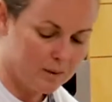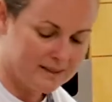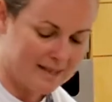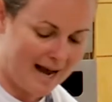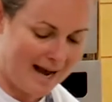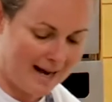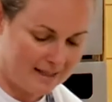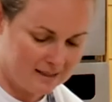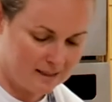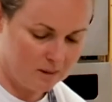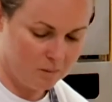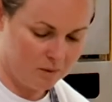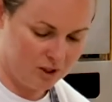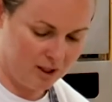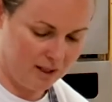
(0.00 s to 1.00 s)
can always add,
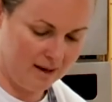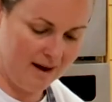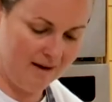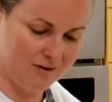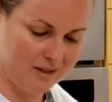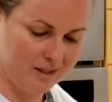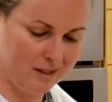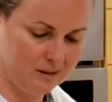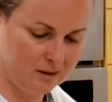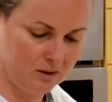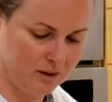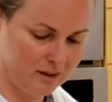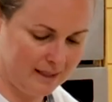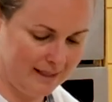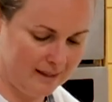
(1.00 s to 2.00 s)
but you can never take
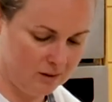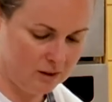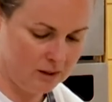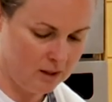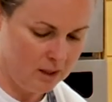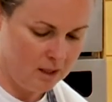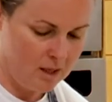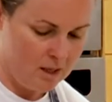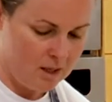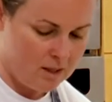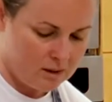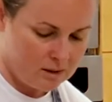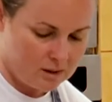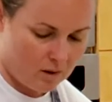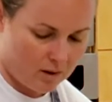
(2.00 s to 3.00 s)
salt out.
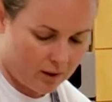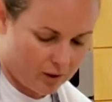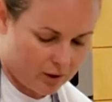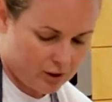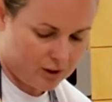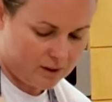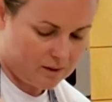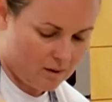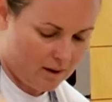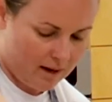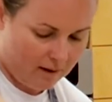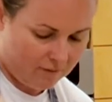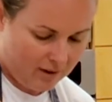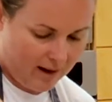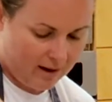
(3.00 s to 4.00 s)
So I'm going to just
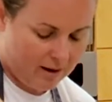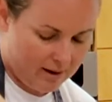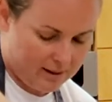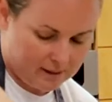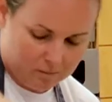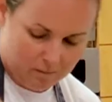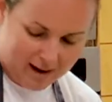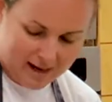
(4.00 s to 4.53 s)
give that a nice